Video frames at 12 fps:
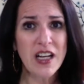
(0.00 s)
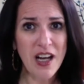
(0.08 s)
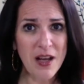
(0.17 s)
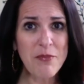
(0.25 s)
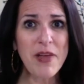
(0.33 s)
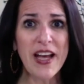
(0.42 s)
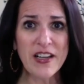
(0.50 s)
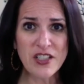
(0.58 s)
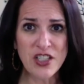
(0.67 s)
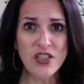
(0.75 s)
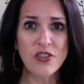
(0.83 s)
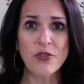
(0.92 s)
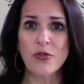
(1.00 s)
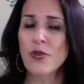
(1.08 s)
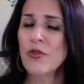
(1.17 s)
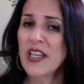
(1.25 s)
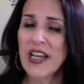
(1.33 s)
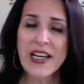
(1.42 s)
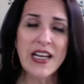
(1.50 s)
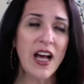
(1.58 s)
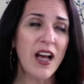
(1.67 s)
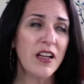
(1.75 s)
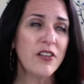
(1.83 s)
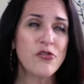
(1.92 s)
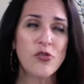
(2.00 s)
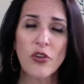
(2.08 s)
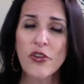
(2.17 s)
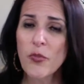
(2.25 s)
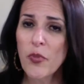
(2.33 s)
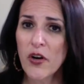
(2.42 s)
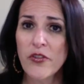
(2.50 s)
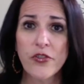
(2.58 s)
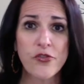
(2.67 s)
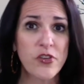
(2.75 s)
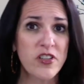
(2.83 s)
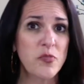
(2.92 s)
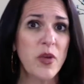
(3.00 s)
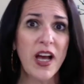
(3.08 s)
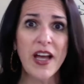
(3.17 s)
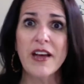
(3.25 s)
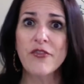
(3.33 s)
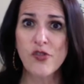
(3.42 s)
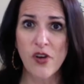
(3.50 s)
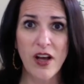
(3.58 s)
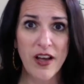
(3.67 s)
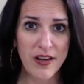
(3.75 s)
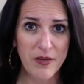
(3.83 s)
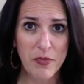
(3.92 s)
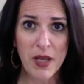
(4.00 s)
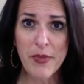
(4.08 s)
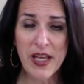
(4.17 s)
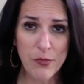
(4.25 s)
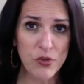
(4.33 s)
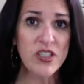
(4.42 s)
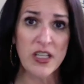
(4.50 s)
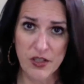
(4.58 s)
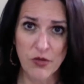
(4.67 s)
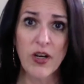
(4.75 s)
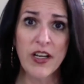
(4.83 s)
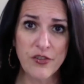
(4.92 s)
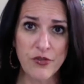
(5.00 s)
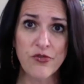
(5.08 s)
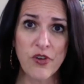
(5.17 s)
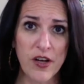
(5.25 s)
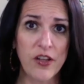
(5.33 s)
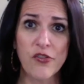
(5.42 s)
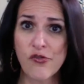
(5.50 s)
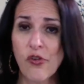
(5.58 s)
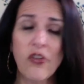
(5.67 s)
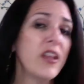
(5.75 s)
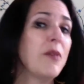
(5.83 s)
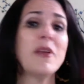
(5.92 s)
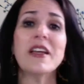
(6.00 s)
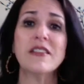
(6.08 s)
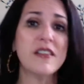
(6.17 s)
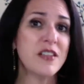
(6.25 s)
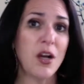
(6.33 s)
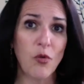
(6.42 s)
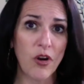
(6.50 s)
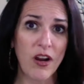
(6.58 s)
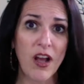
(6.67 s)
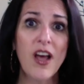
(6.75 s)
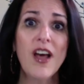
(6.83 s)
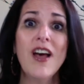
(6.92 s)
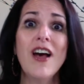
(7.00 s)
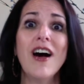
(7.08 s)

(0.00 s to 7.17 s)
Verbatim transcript: Come back to you. You cannot control your partner. Trust me, I have tried. My man will tell you, I do try to control him. It does not work.